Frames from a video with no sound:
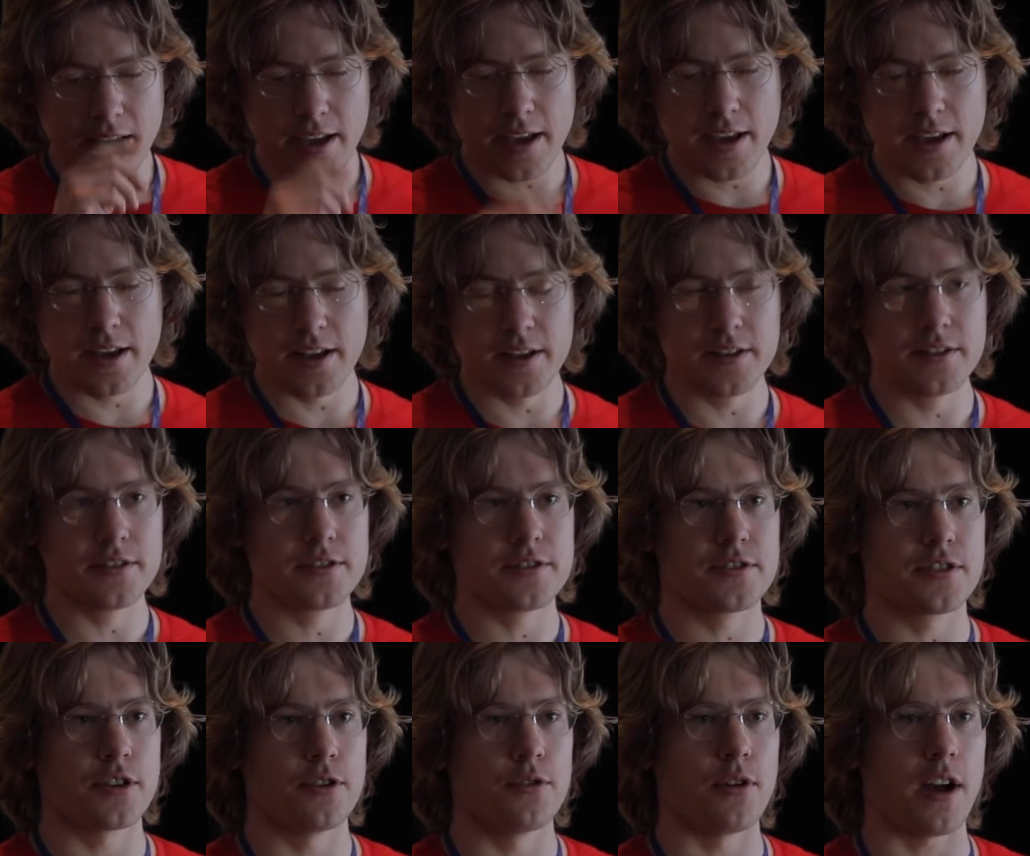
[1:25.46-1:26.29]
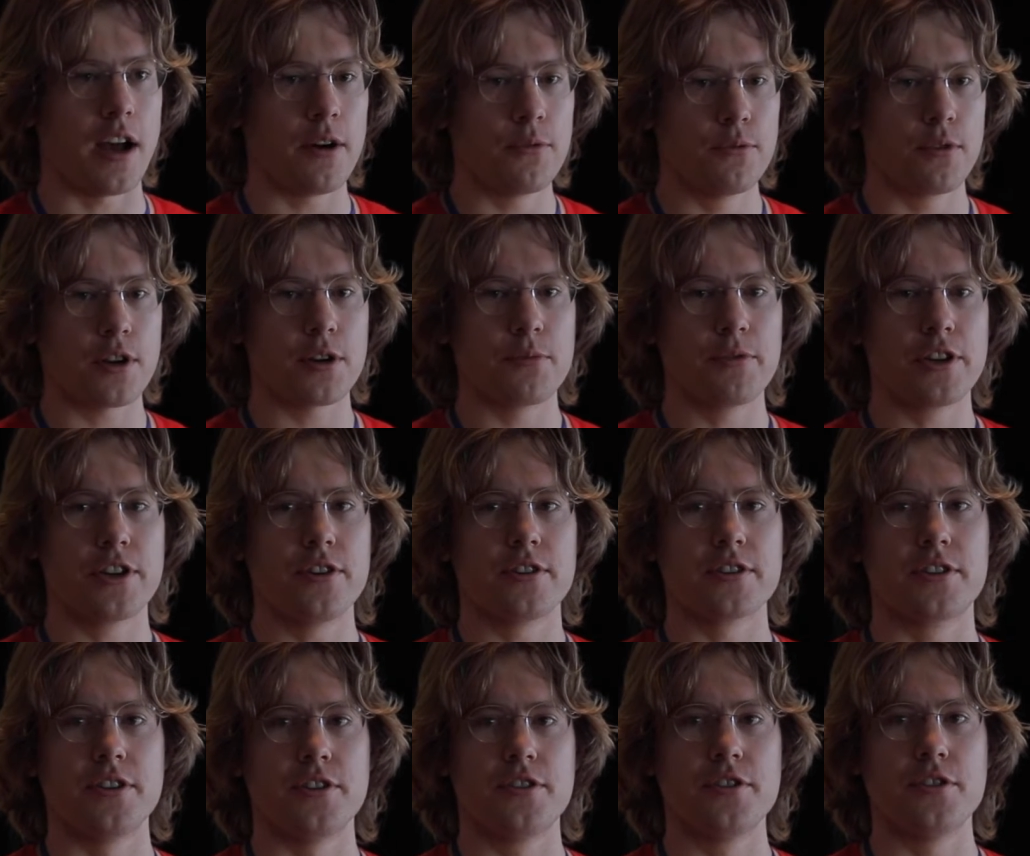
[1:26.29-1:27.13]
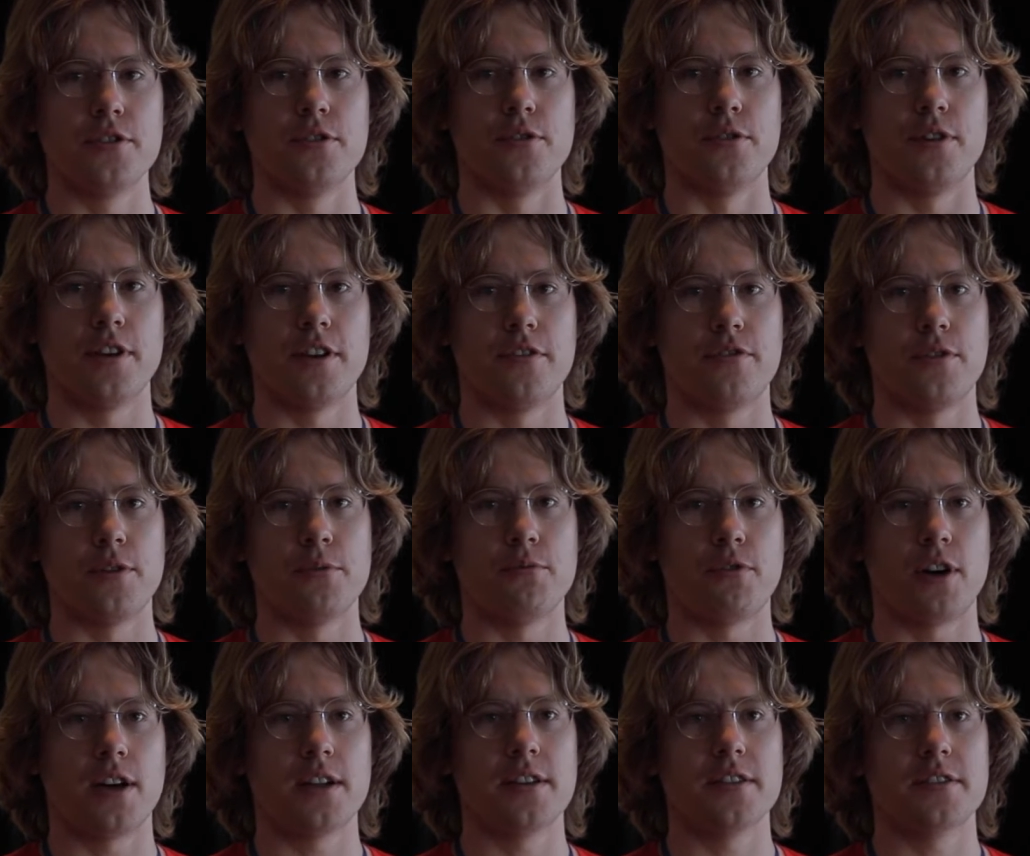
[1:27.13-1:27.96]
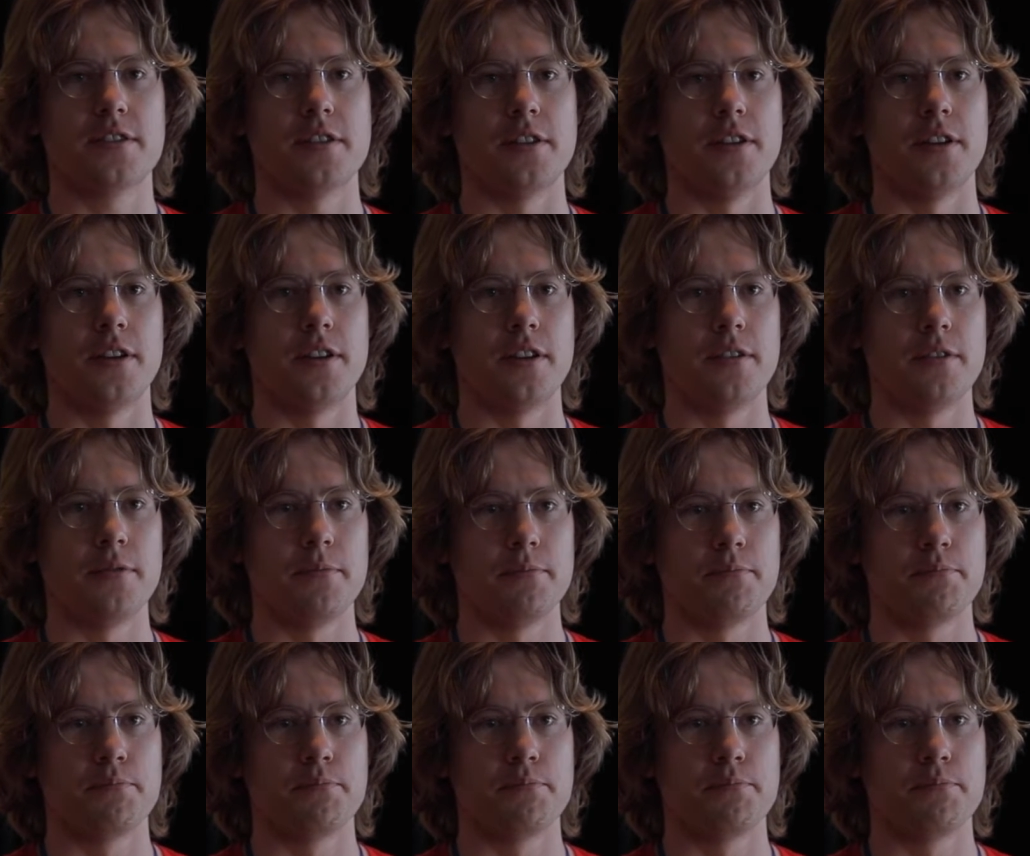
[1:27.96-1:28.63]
And so what are we going to do if we want to